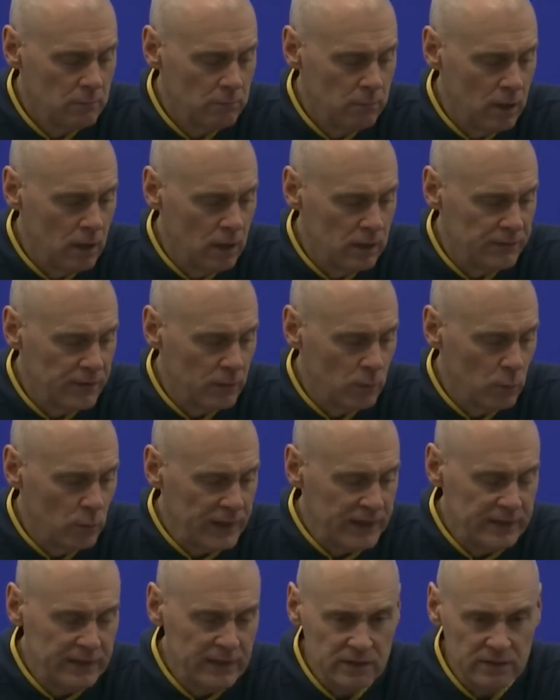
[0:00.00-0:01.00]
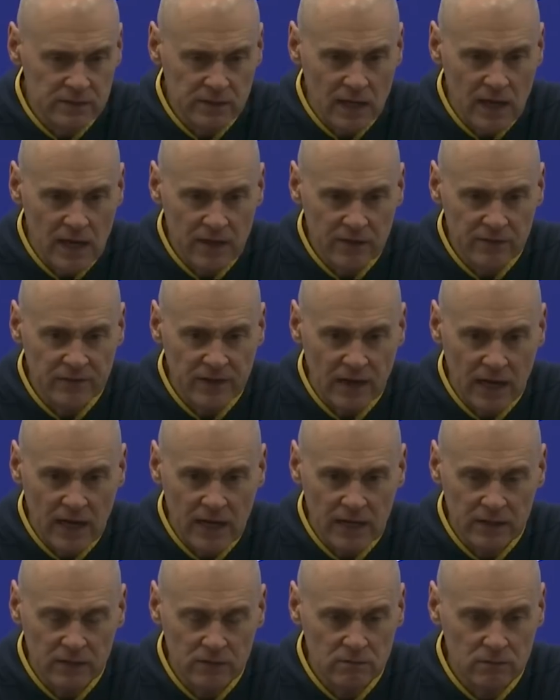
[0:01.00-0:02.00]
but that we need to have
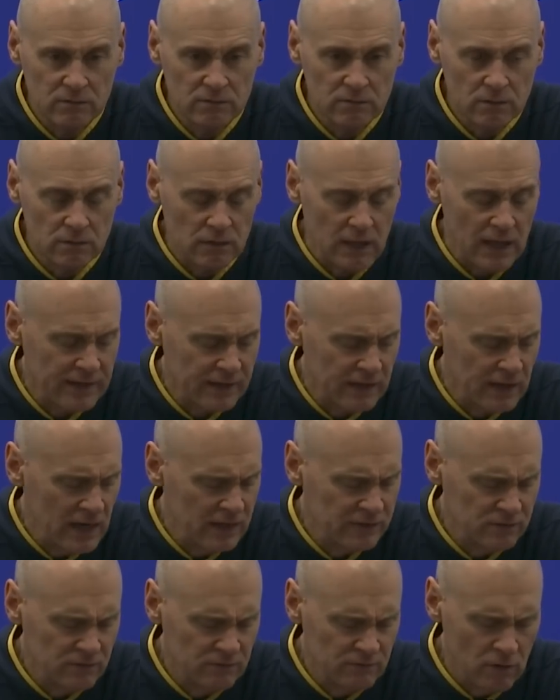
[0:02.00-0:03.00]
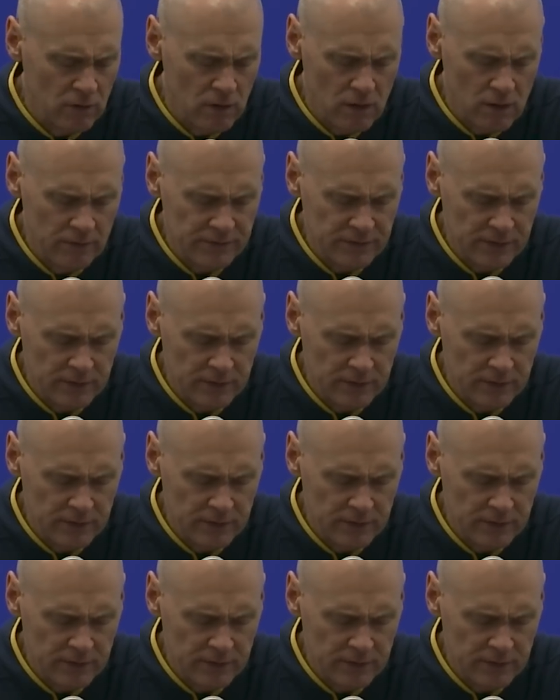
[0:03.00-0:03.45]
guys, a lot of guys involved.